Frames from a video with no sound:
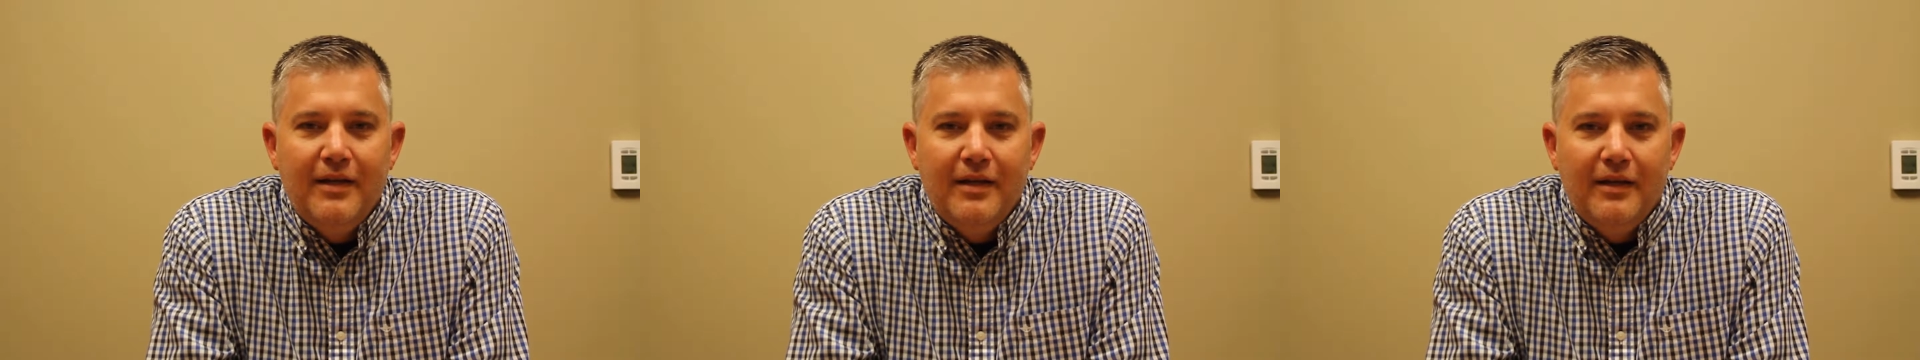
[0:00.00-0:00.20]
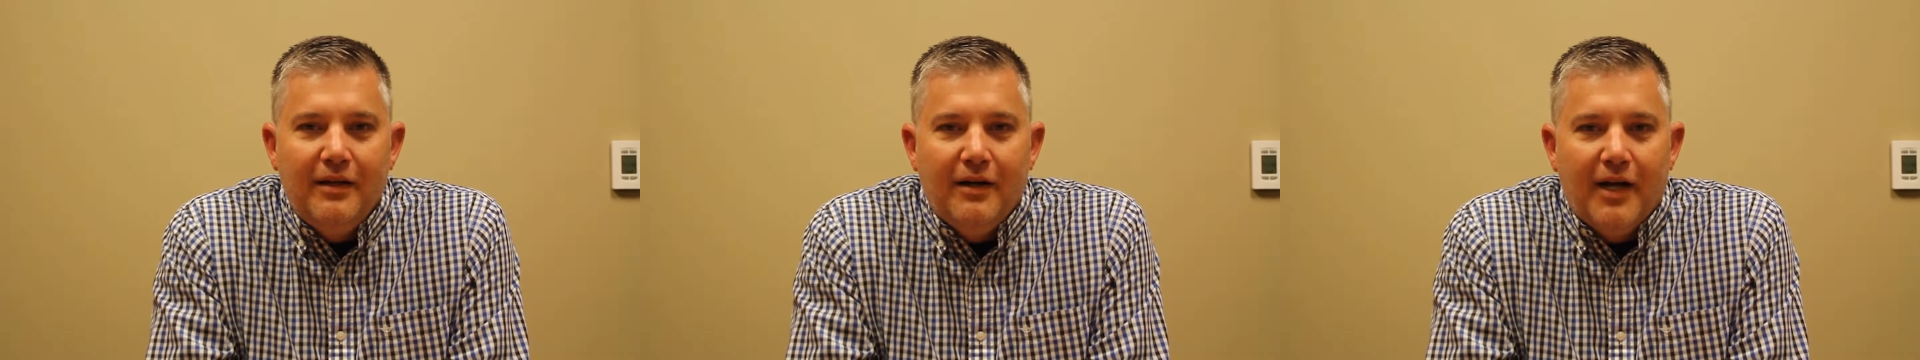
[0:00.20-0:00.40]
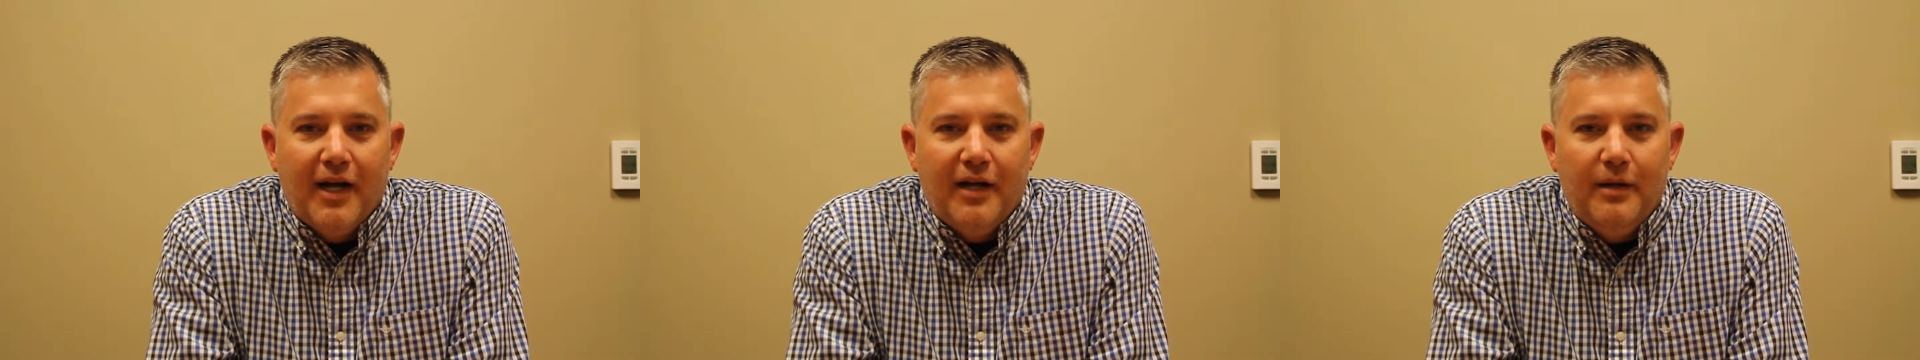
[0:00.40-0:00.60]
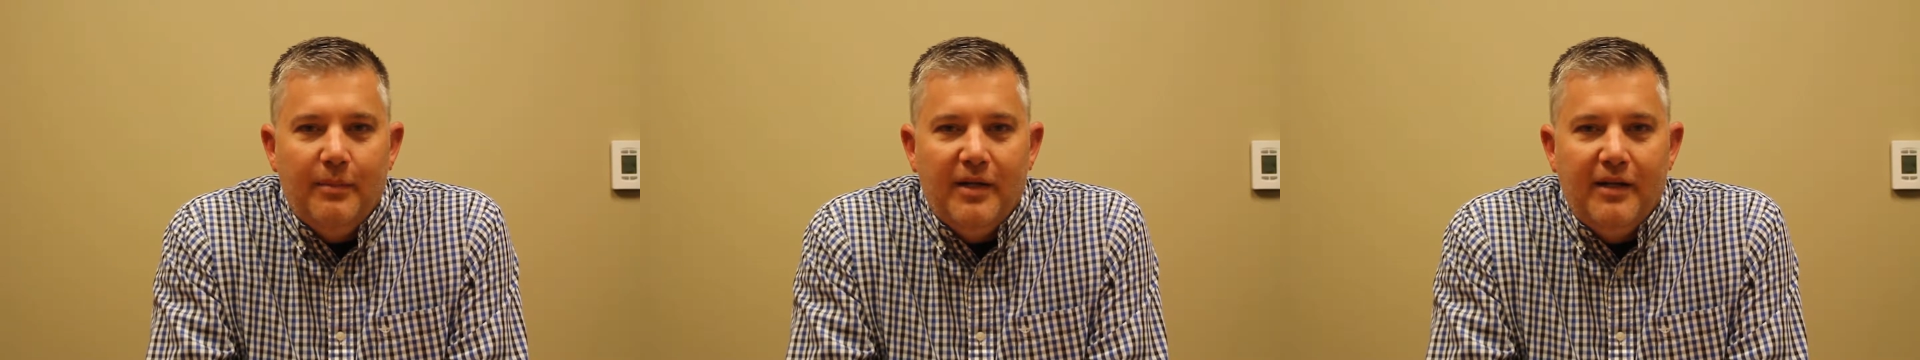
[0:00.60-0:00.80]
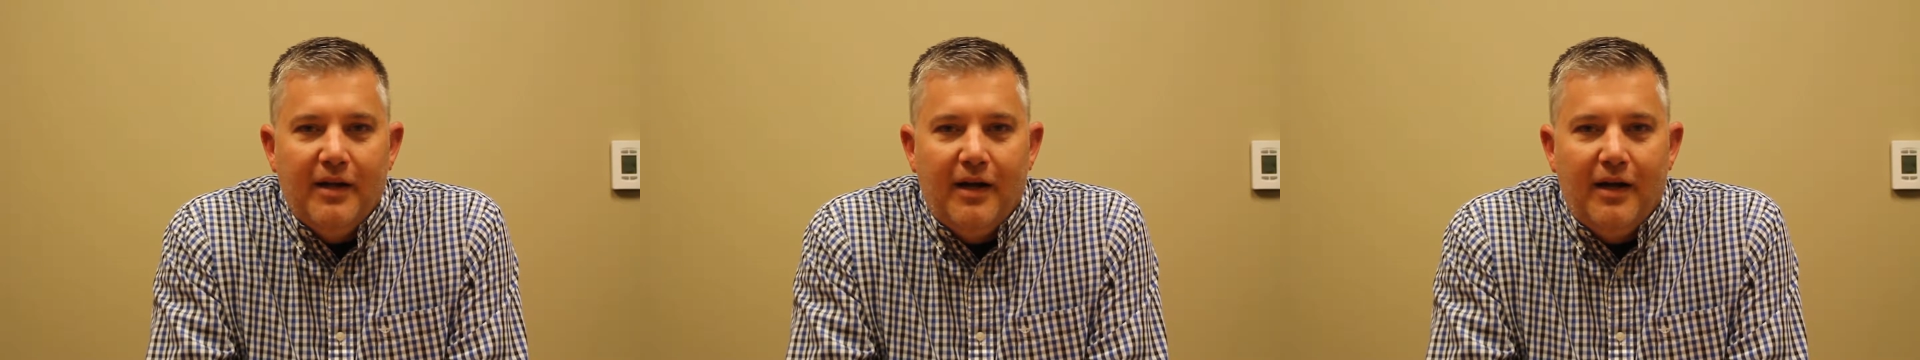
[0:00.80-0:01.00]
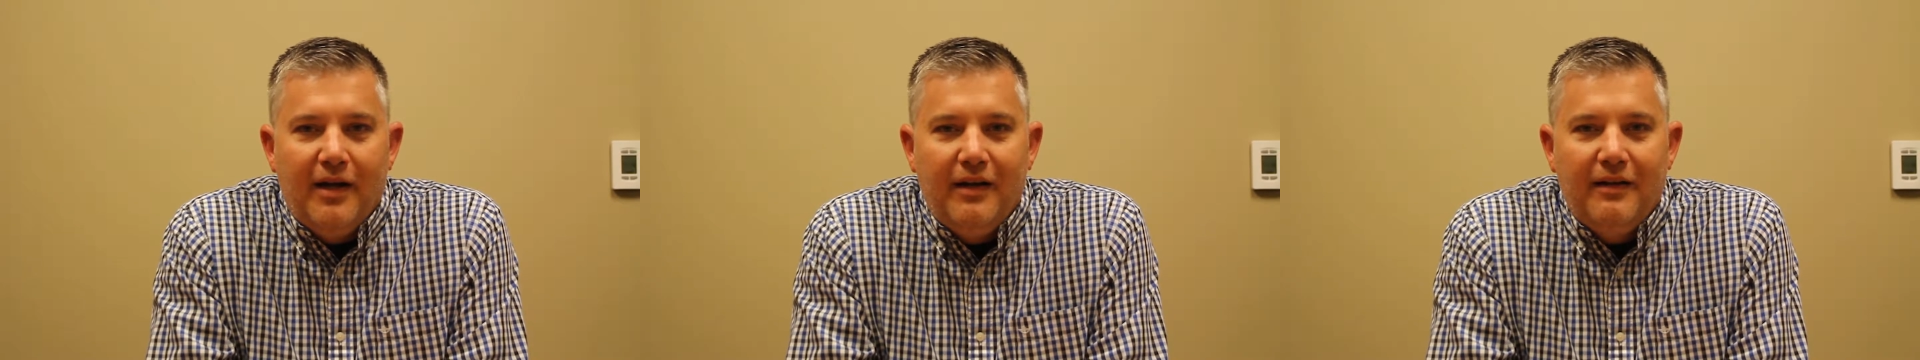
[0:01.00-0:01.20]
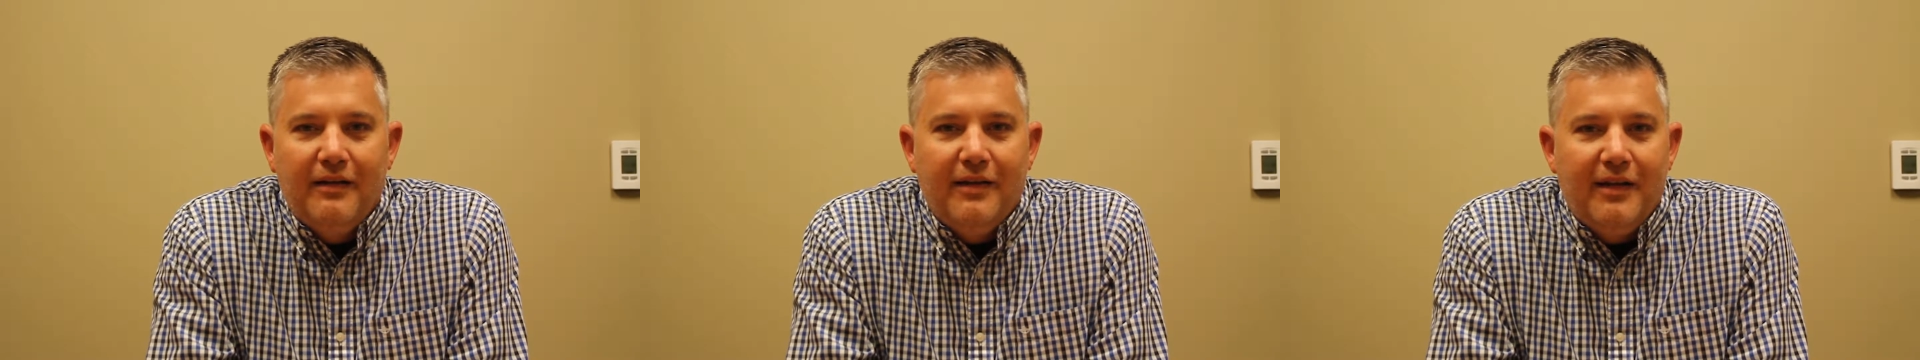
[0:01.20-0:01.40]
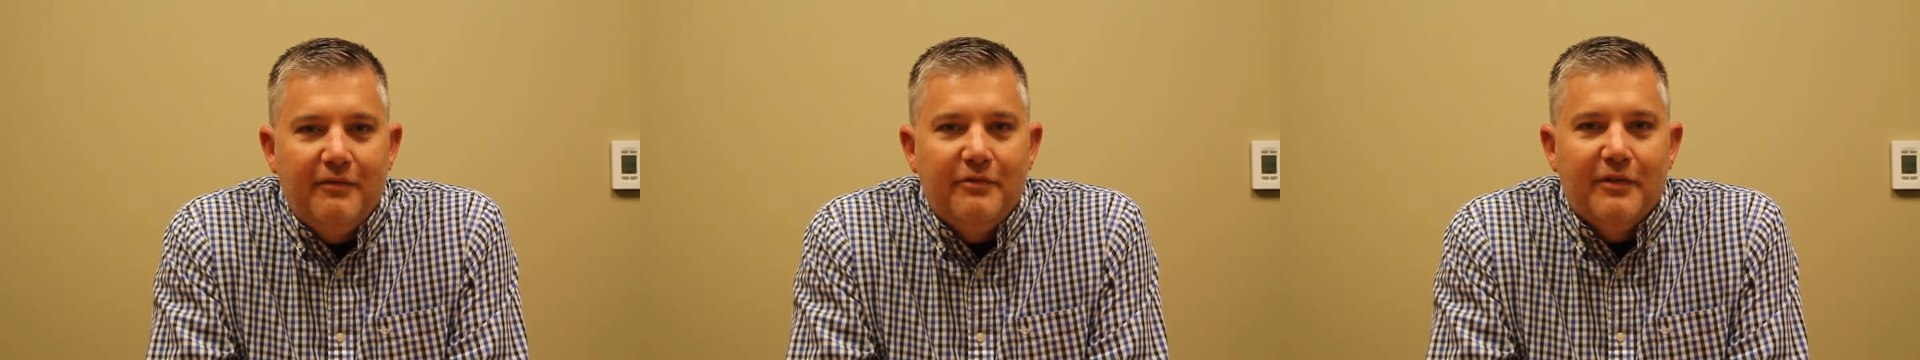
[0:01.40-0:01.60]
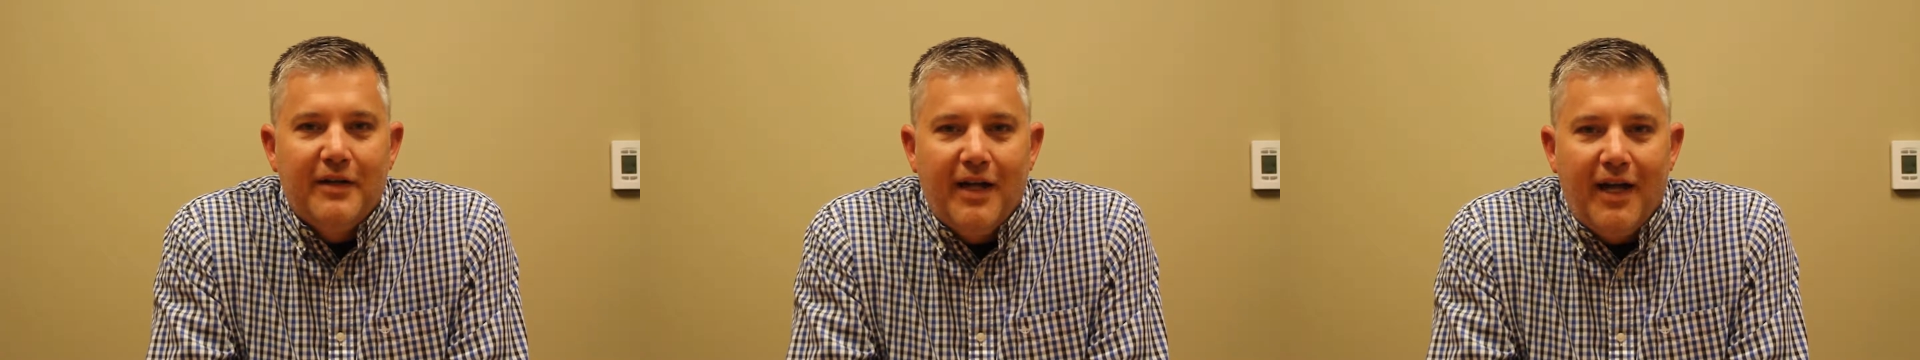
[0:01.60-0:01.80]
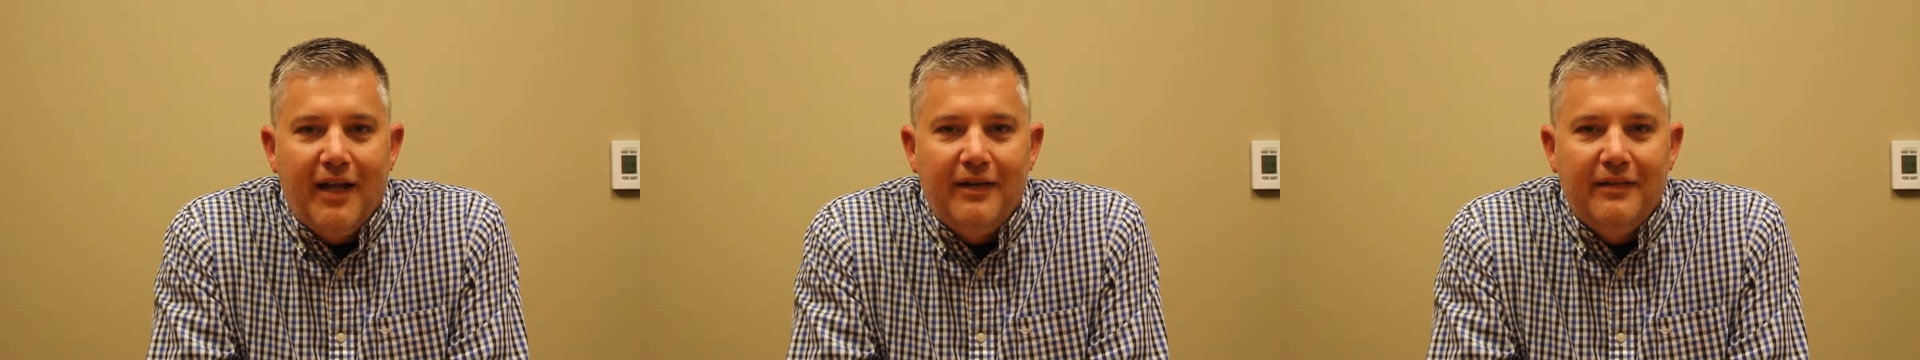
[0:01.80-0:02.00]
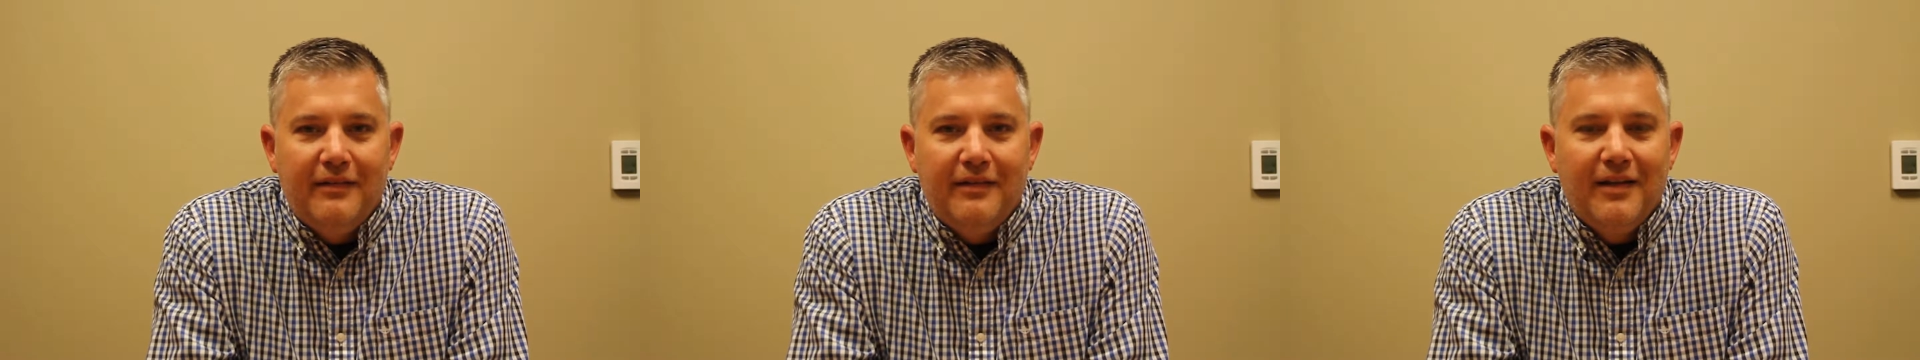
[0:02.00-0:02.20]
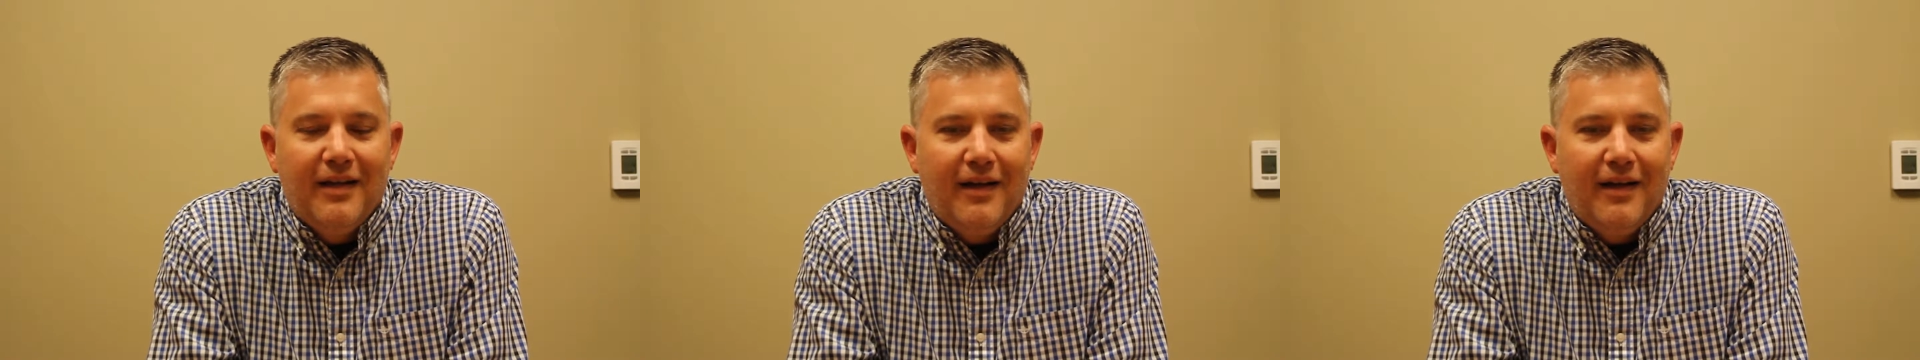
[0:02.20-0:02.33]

you're not going to be gone and forgotten.